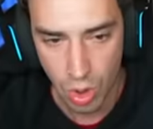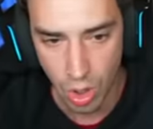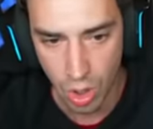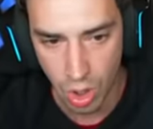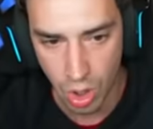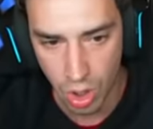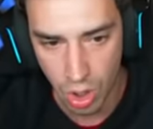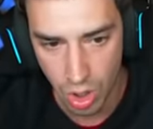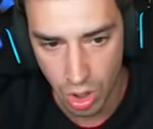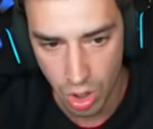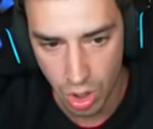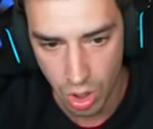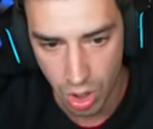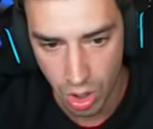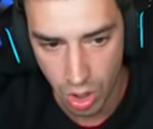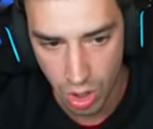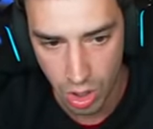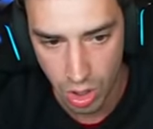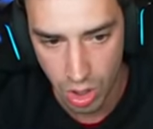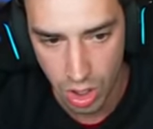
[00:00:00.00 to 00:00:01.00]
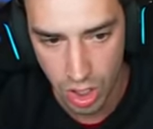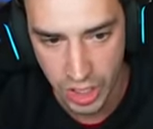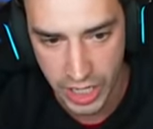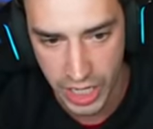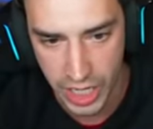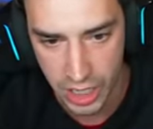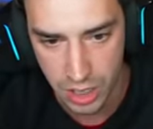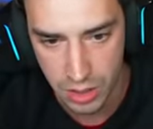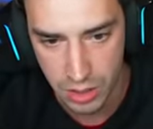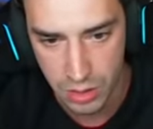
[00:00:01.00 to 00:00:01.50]
Ooh.
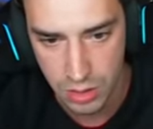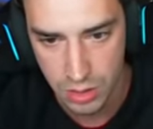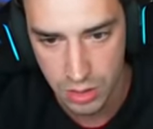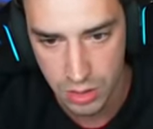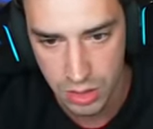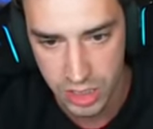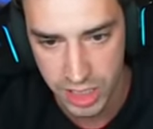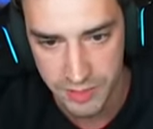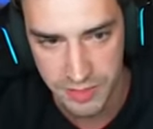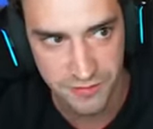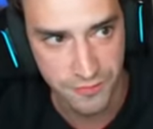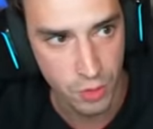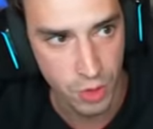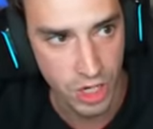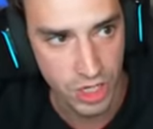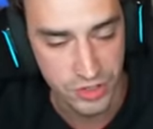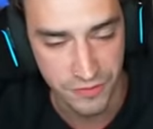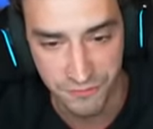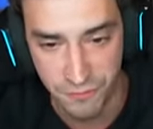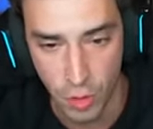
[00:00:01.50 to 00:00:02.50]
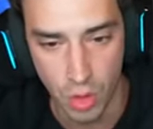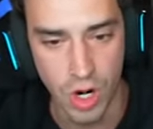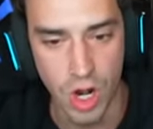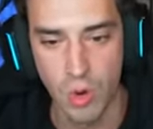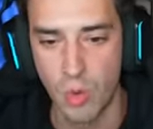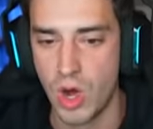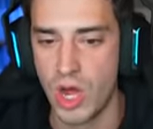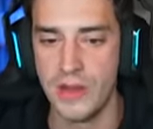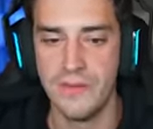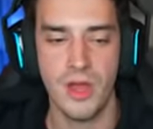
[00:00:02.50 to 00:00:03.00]
Okay. Give me four hundred. four
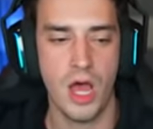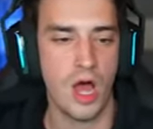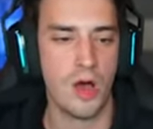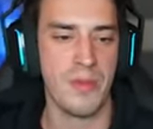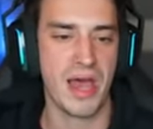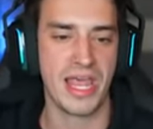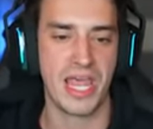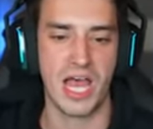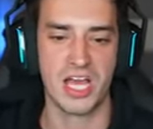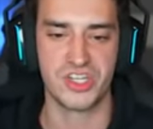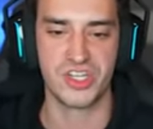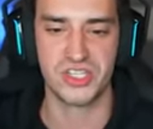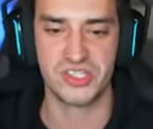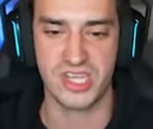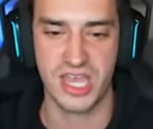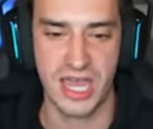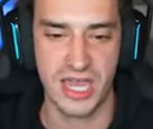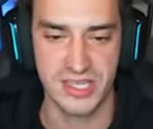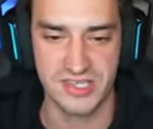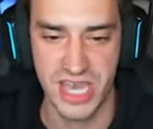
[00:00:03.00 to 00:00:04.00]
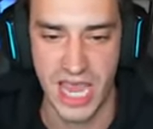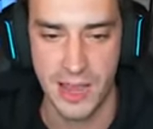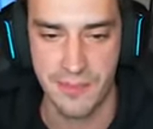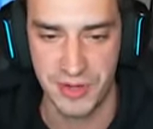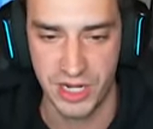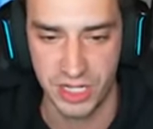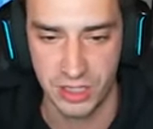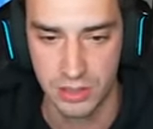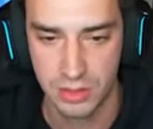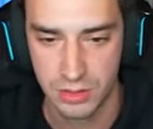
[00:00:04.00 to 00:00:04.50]
oh one! Oh my gosh, it's it's
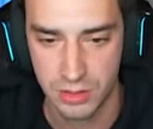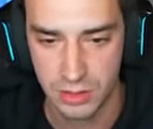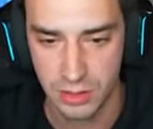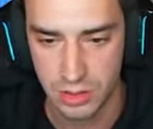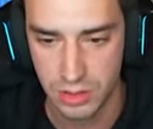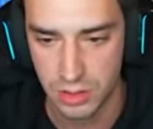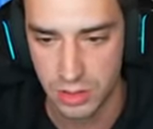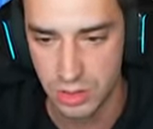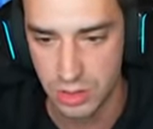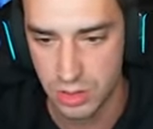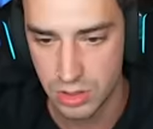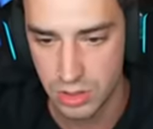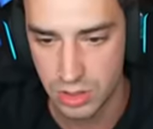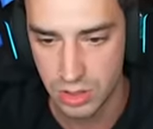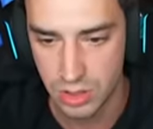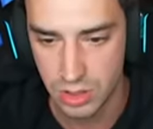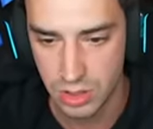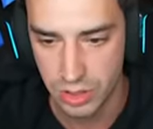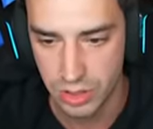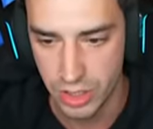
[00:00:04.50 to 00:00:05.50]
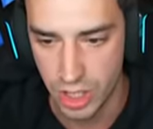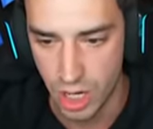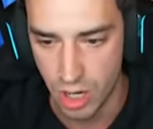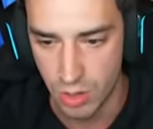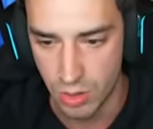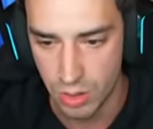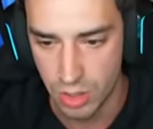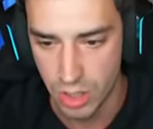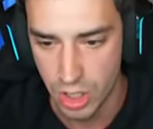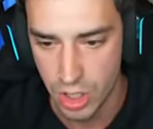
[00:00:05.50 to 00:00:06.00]
happening.
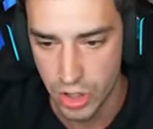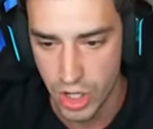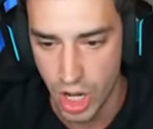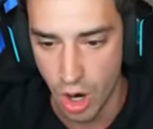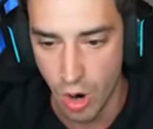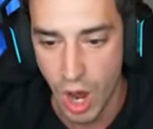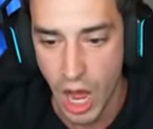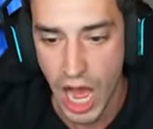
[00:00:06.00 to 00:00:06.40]
No. No.